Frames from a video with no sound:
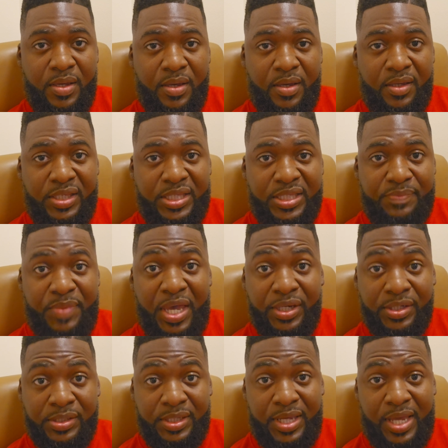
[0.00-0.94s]

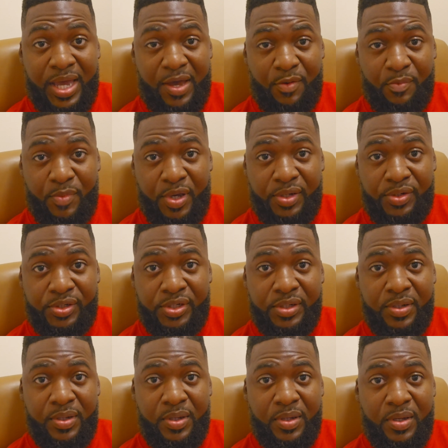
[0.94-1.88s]
especially how much
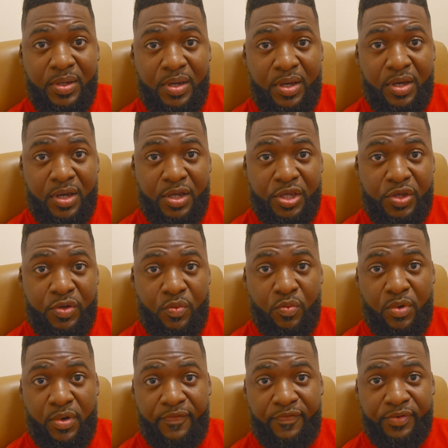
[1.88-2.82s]
you
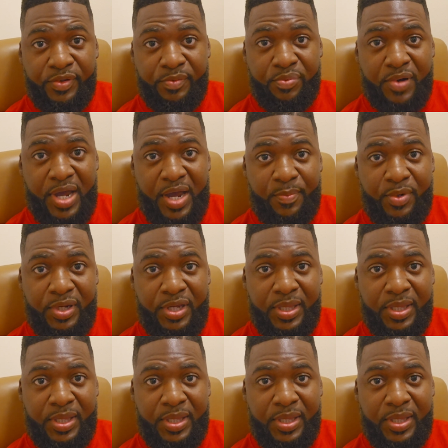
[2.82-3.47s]
want for the property.